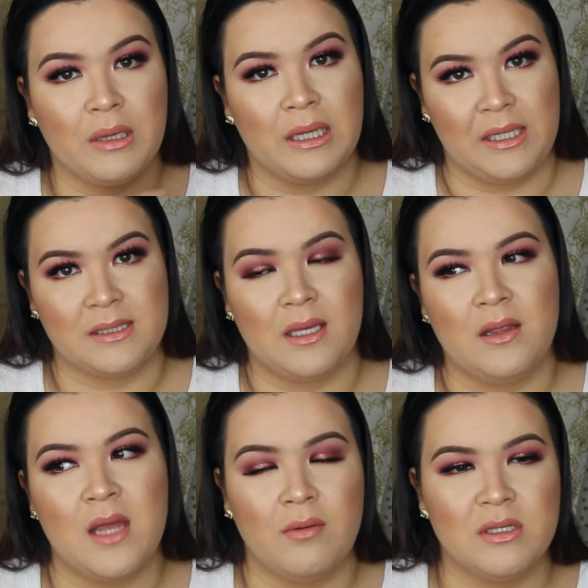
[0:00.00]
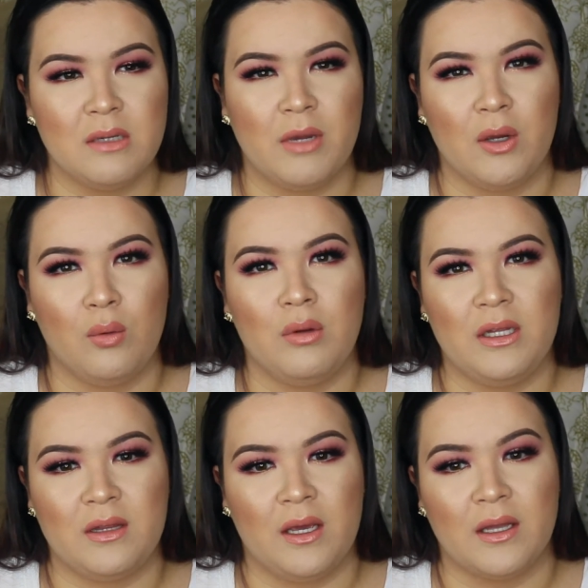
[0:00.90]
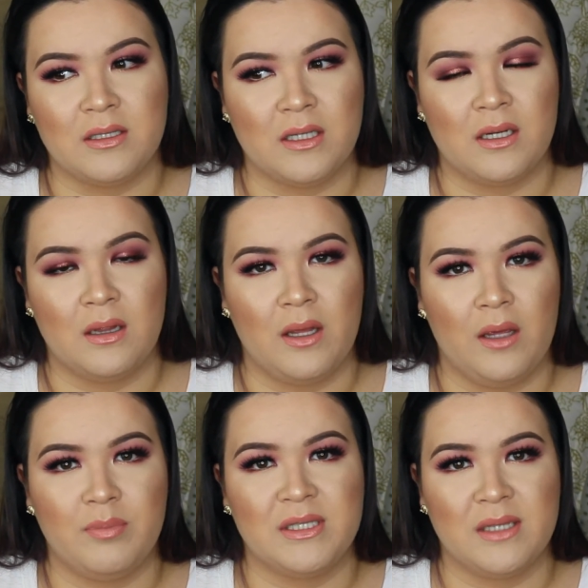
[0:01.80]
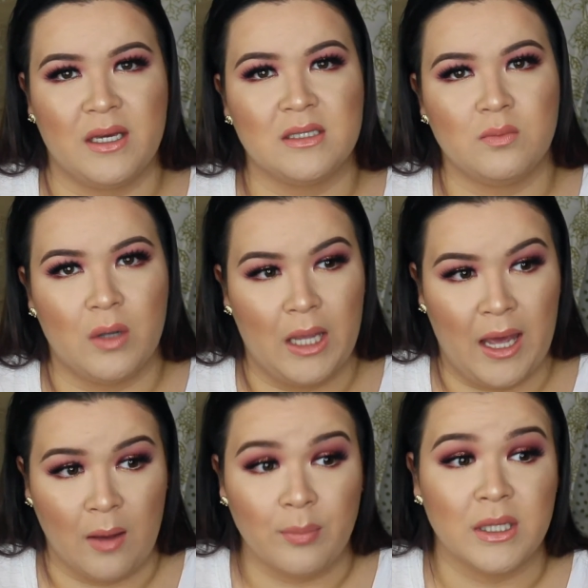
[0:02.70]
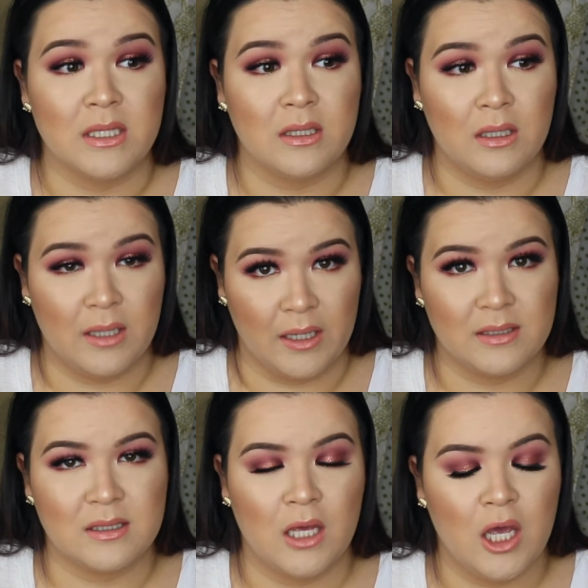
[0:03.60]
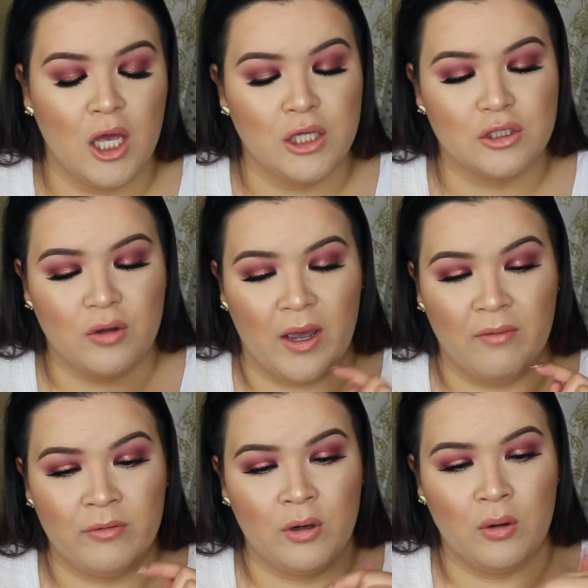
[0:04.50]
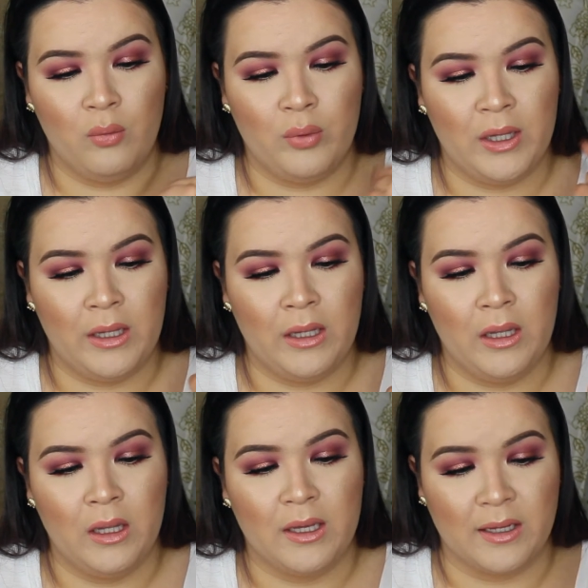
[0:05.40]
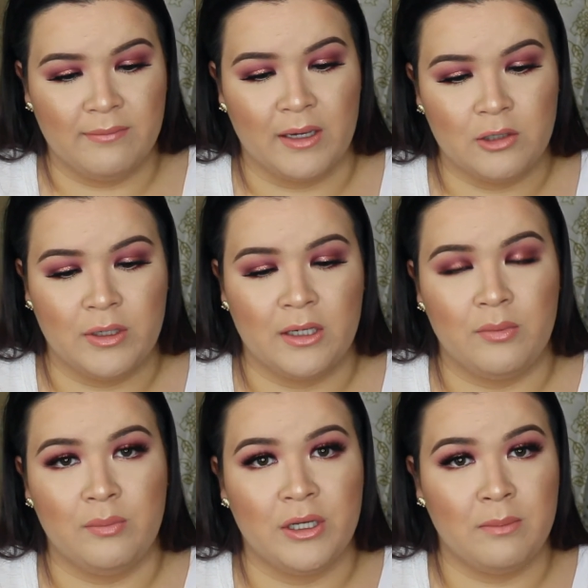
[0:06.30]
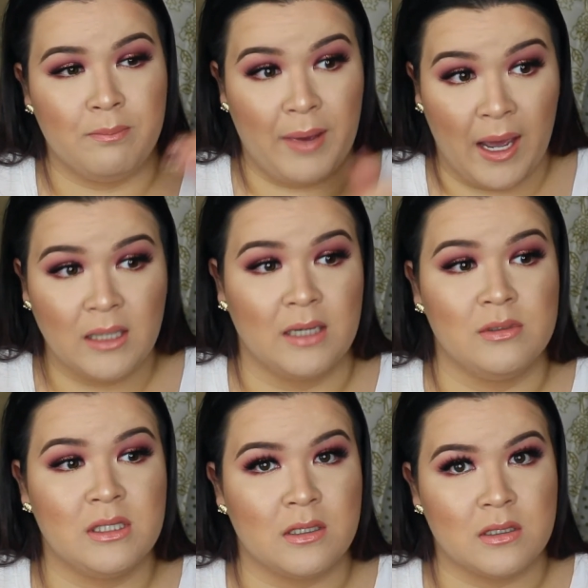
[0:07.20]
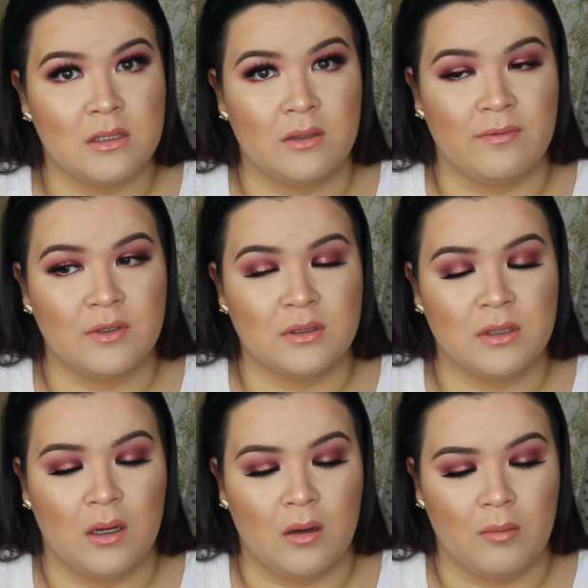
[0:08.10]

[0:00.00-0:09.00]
place, and that was like my only thing I didn't like besides what happens next. So after we got evacuated, we went back downstairs to the first